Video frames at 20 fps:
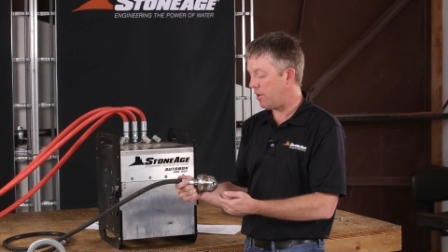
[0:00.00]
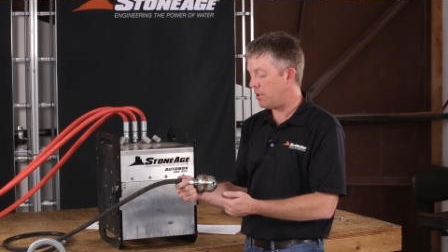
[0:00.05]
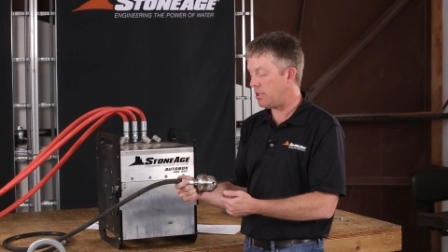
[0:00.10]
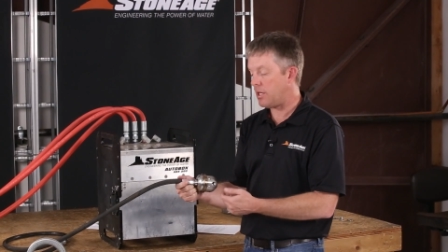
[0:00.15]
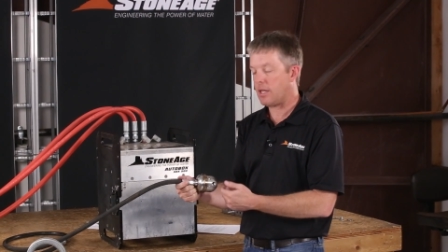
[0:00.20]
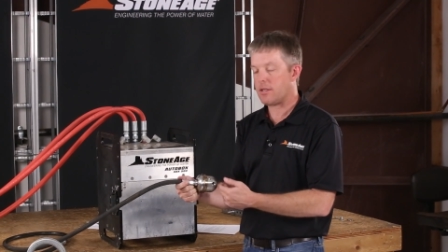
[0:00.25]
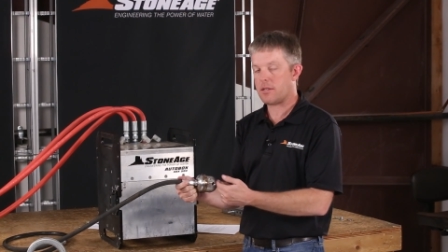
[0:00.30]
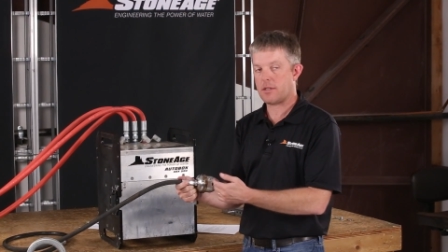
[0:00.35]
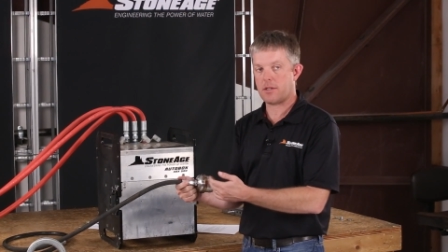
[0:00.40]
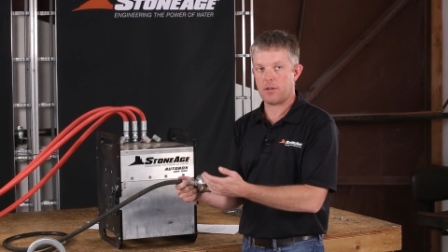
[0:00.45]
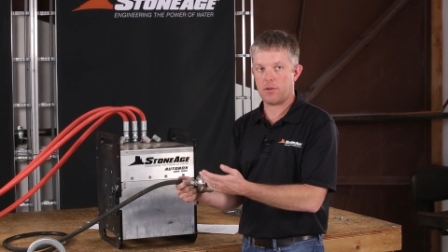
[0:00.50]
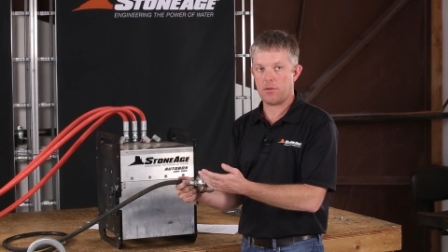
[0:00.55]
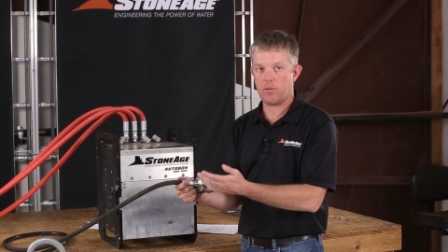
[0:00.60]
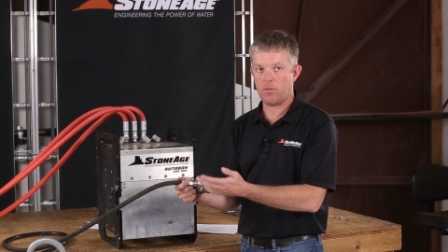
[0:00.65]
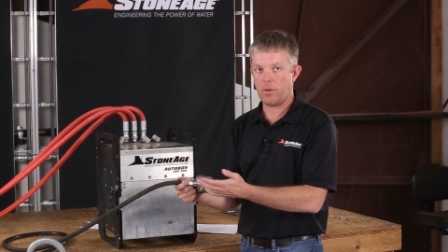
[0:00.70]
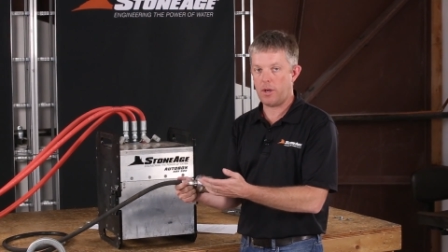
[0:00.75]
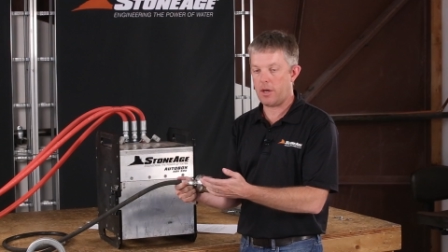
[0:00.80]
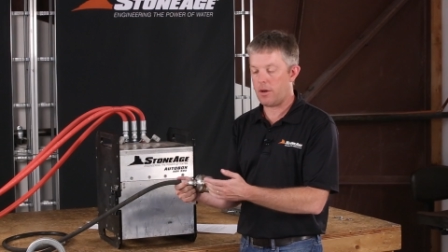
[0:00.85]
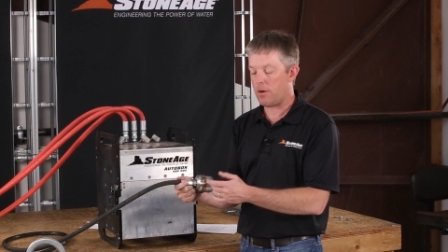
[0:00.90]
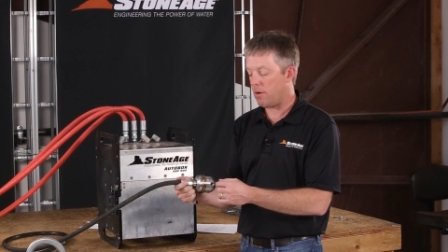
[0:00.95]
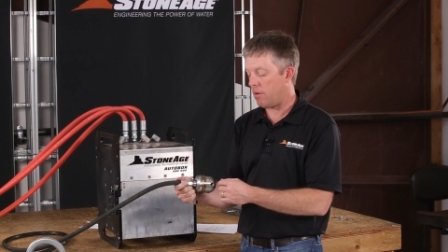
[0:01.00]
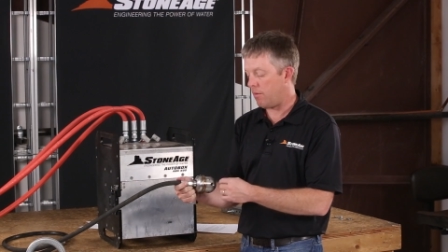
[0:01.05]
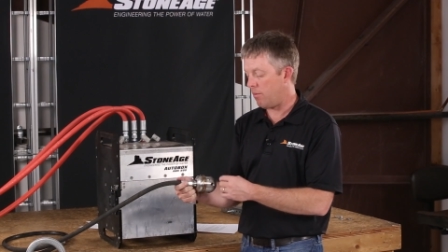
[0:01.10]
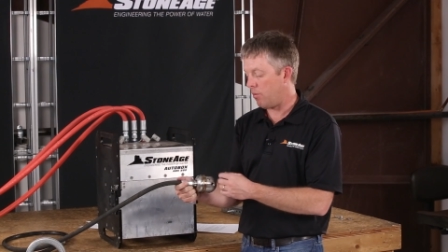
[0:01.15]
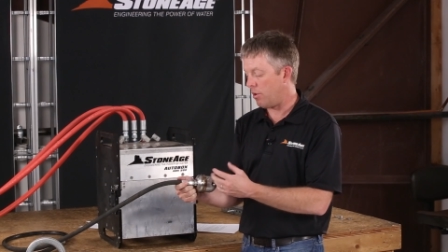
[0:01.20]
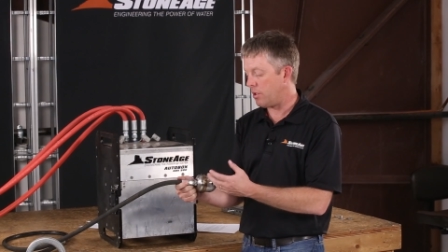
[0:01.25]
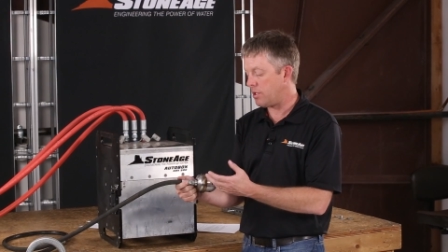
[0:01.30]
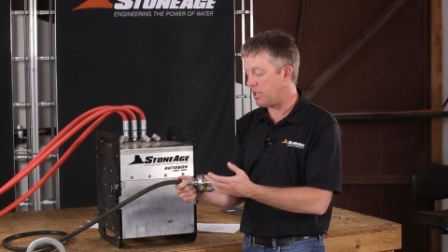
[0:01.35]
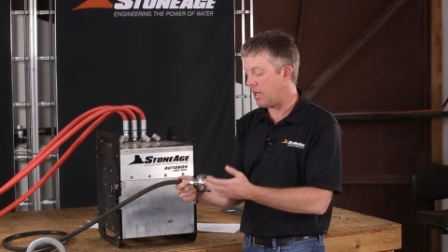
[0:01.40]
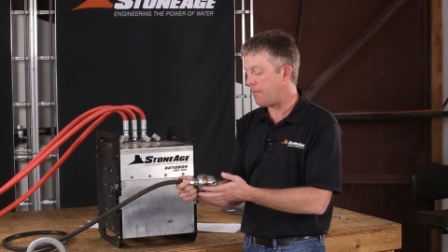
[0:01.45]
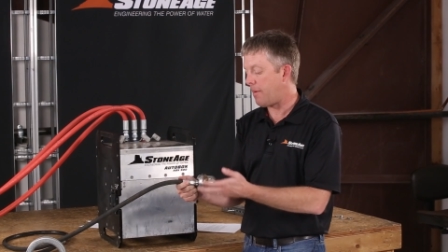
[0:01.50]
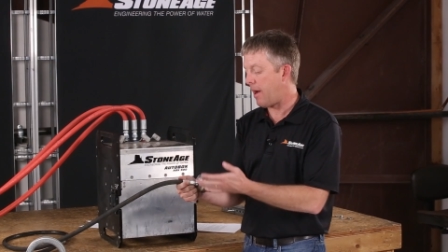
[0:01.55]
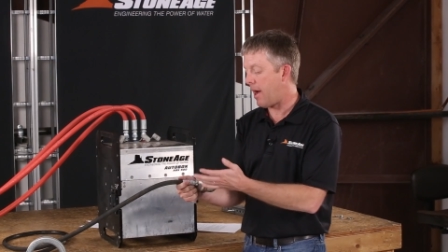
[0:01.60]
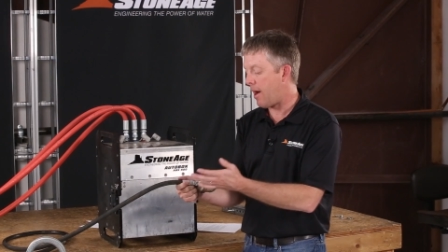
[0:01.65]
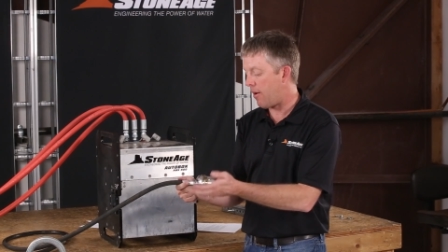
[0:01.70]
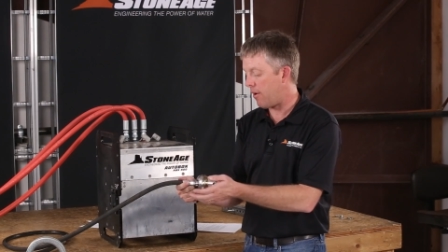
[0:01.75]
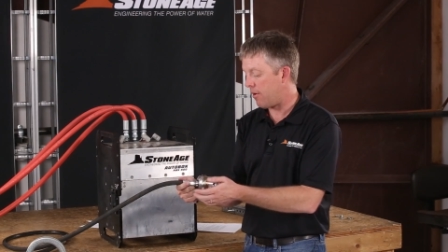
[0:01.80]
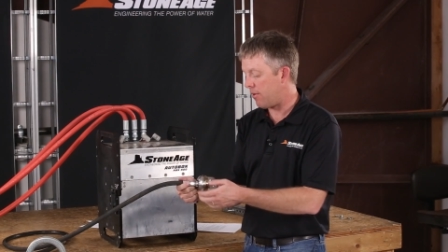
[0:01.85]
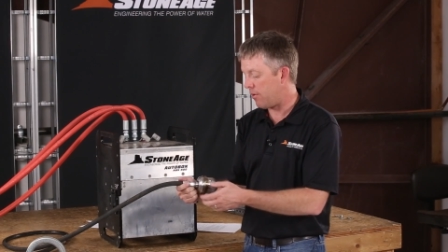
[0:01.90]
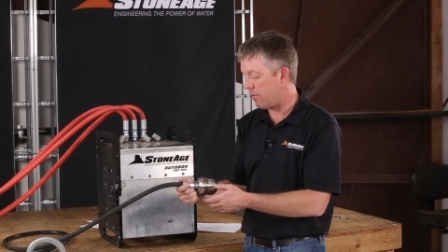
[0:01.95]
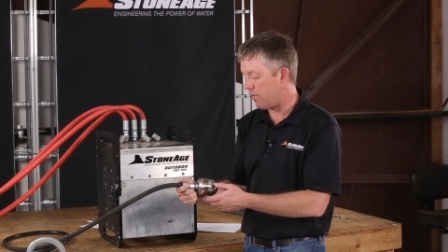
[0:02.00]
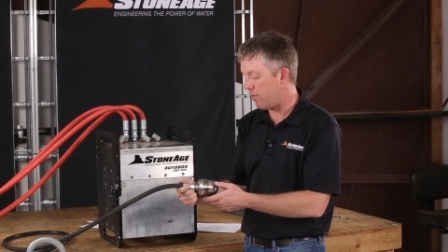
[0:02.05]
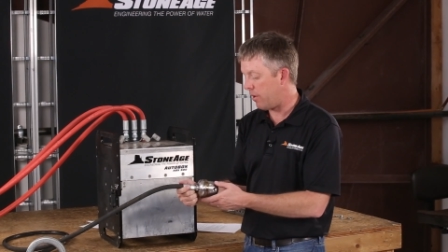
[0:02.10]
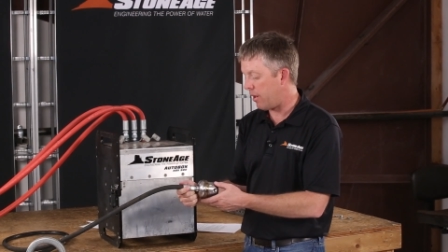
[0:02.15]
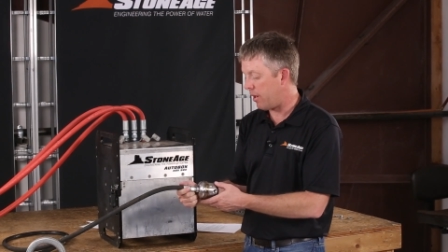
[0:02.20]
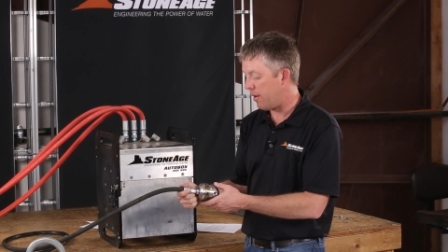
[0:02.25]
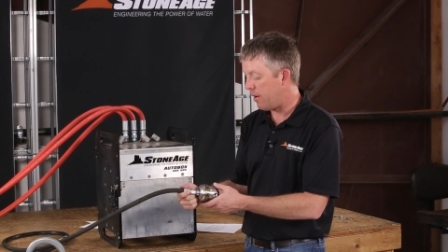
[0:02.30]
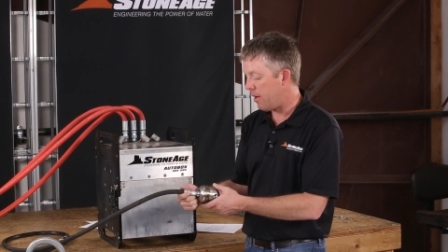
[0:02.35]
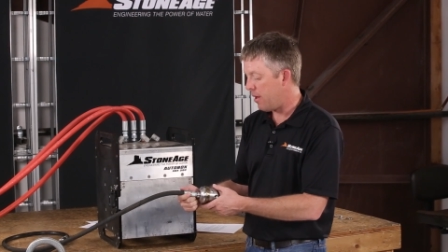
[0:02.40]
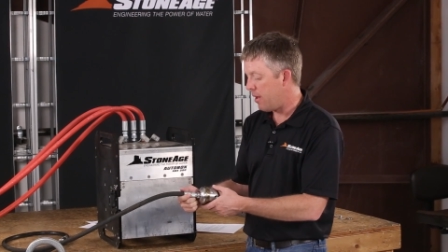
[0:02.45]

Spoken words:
jets to the rear, or more jet power to the rear.